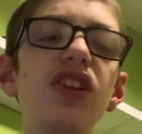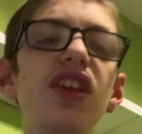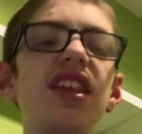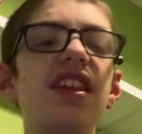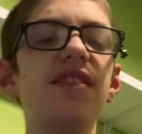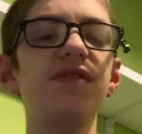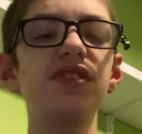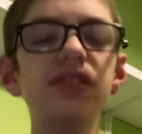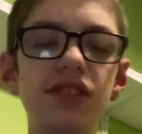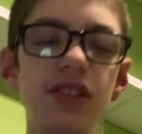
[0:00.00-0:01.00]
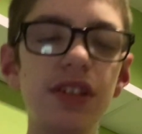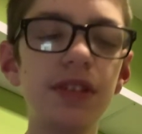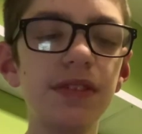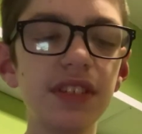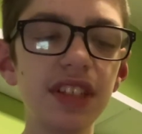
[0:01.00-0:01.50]
Like,
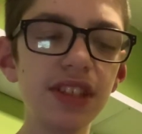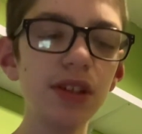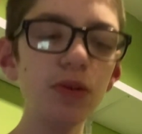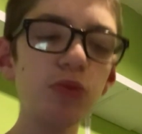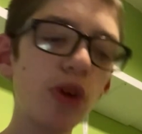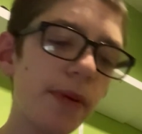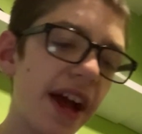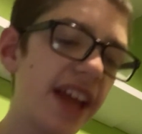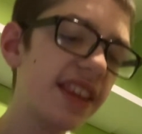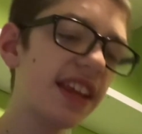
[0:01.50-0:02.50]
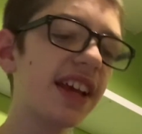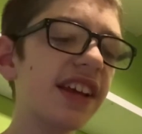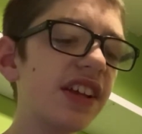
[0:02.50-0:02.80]
there's no proper ending.